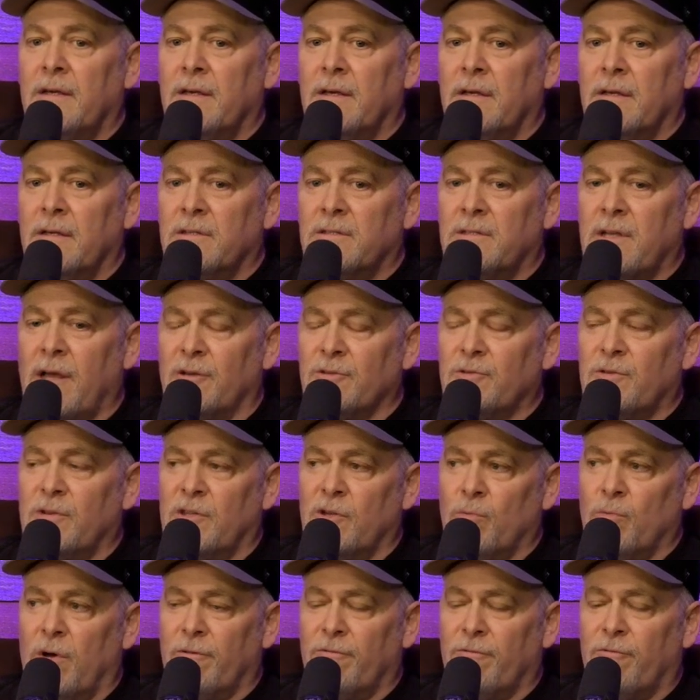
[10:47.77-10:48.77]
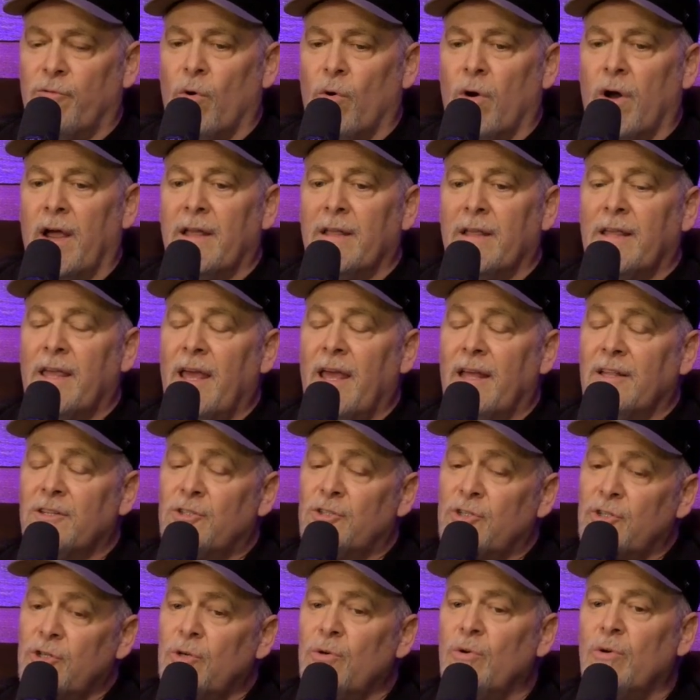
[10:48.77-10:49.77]
Psalms 51:4,
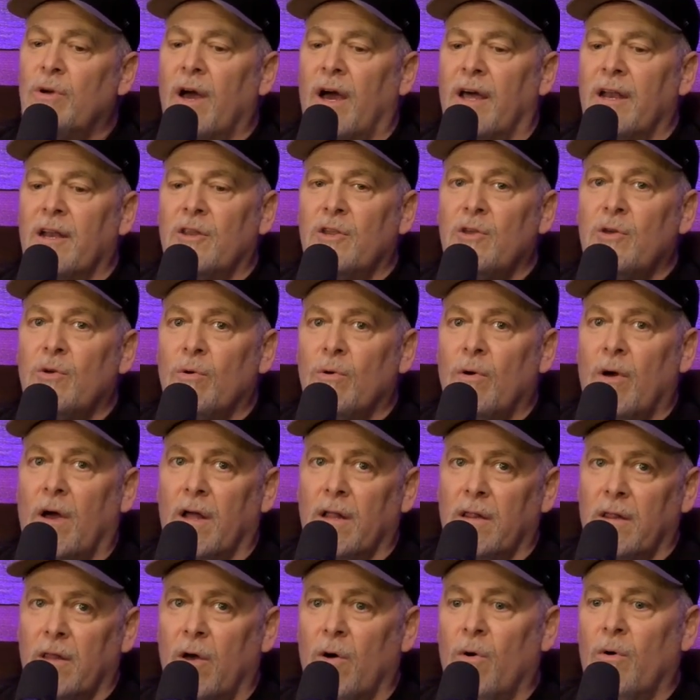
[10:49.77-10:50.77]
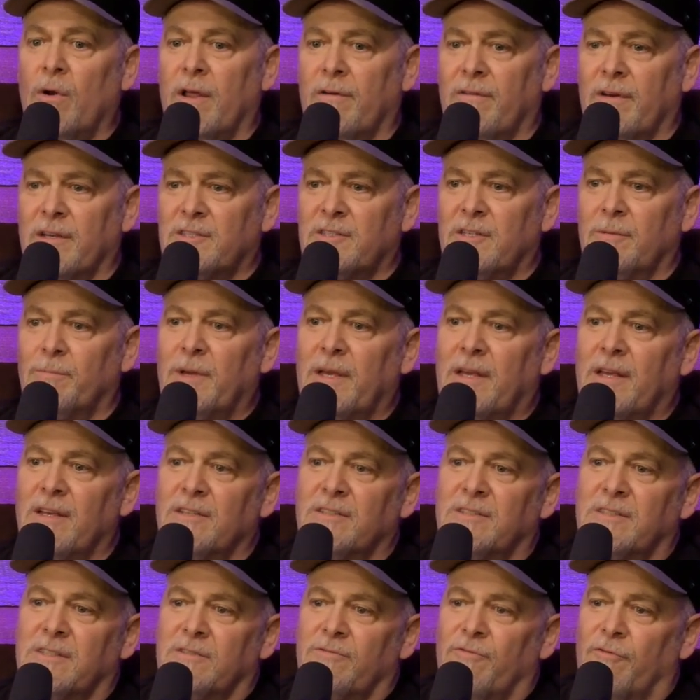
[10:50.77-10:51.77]
against you, God, and you alone have I sinned.
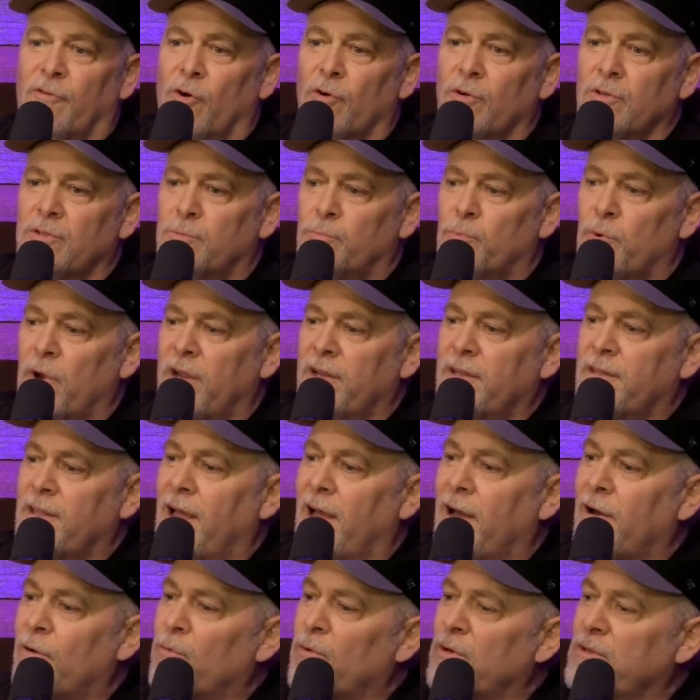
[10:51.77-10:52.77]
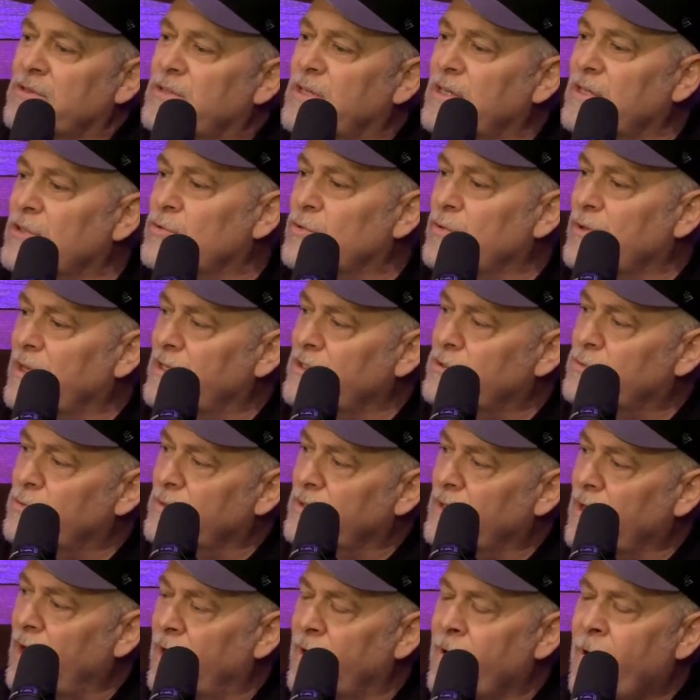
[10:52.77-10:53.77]
Because first breakdown was his relation
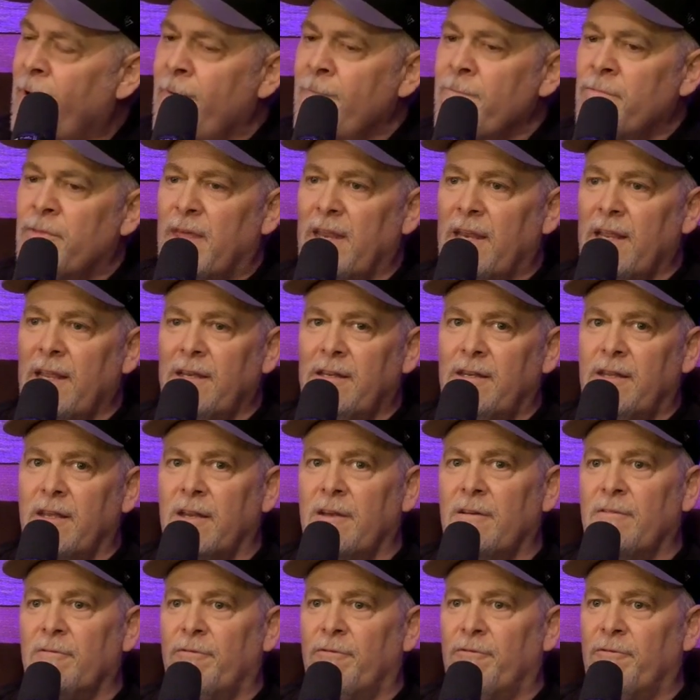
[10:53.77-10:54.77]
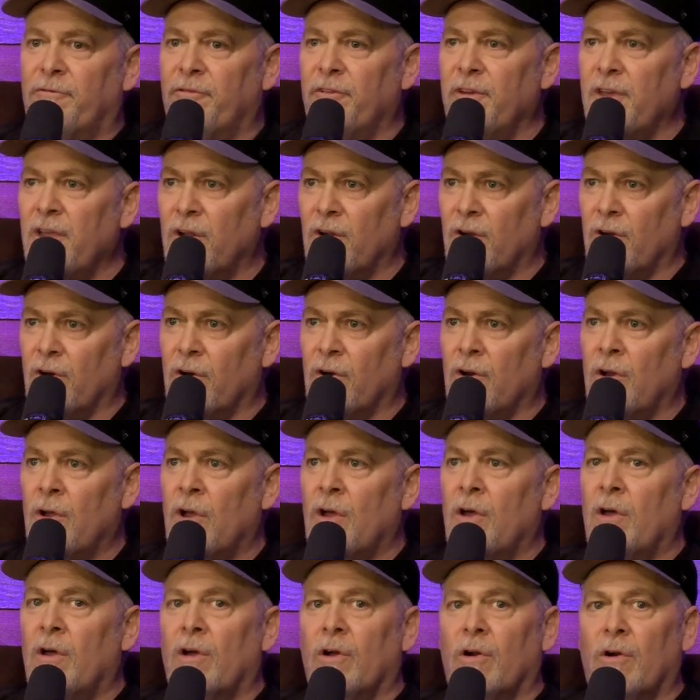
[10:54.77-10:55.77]
with God, that he didn't fear
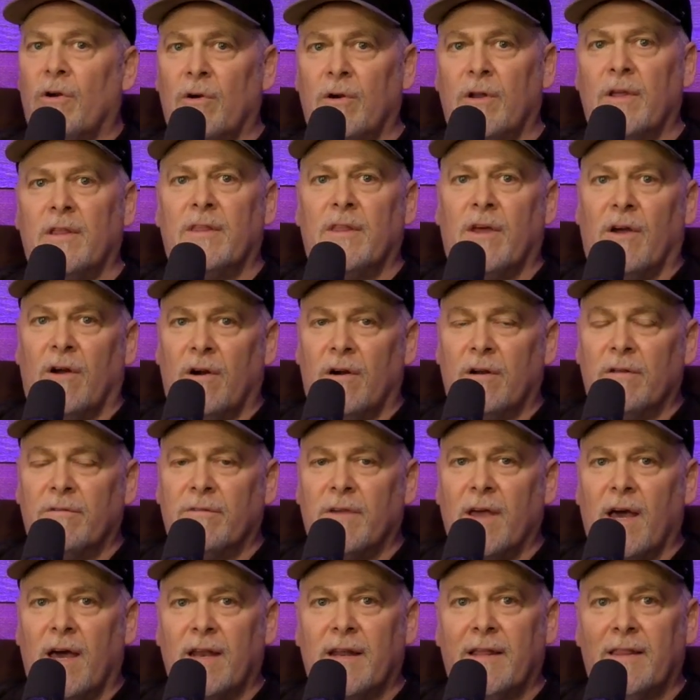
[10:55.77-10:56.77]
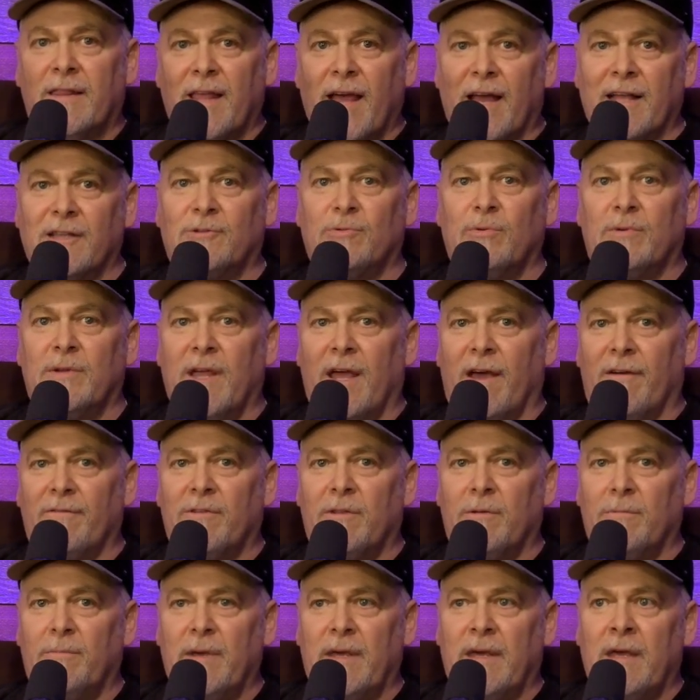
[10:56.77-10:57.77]
hurting the heart of God. And that's what we
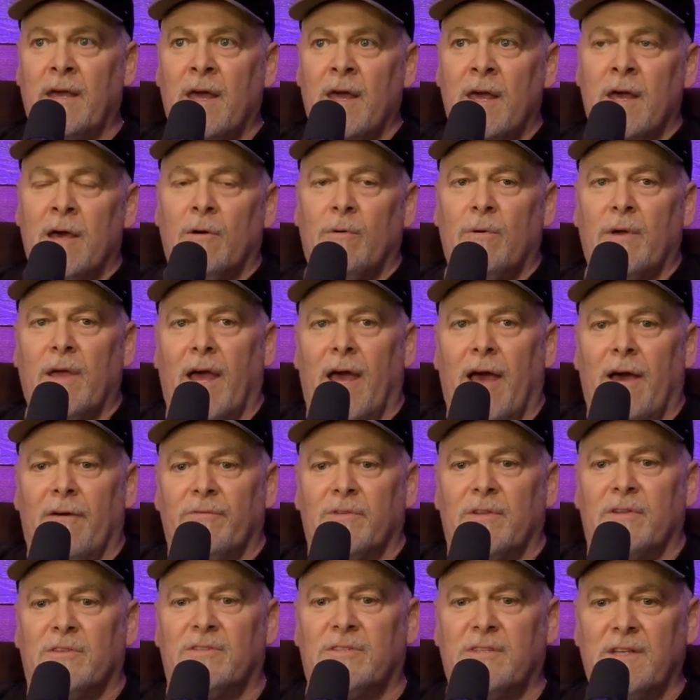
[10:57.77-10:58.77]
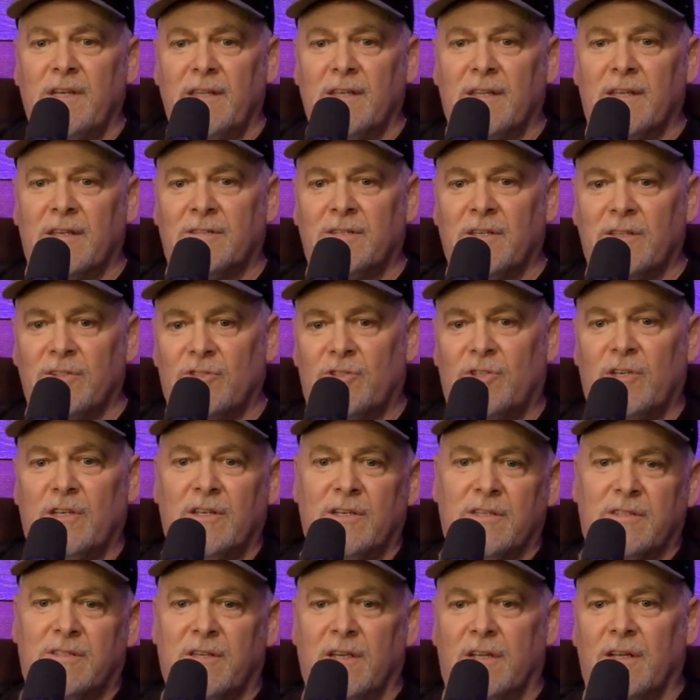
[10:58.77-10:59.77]
have to be. We have to see this, as
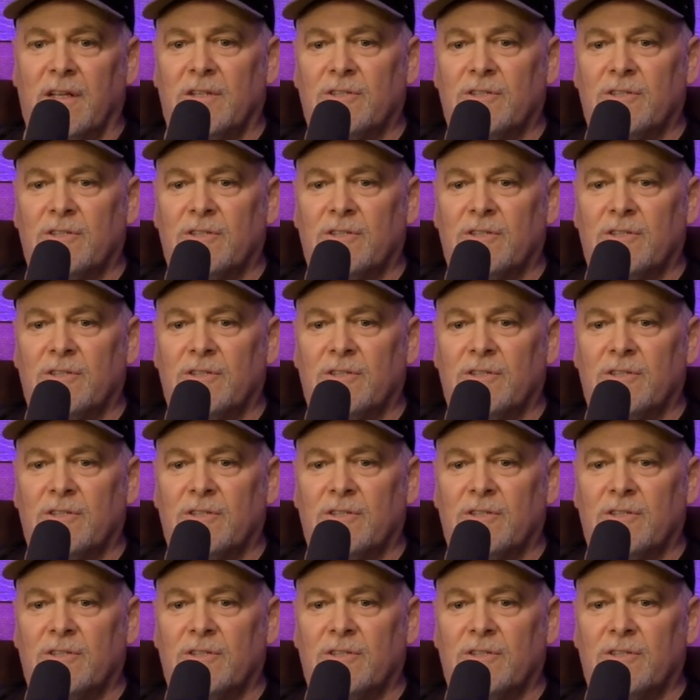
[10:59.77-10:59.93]
Jesus said in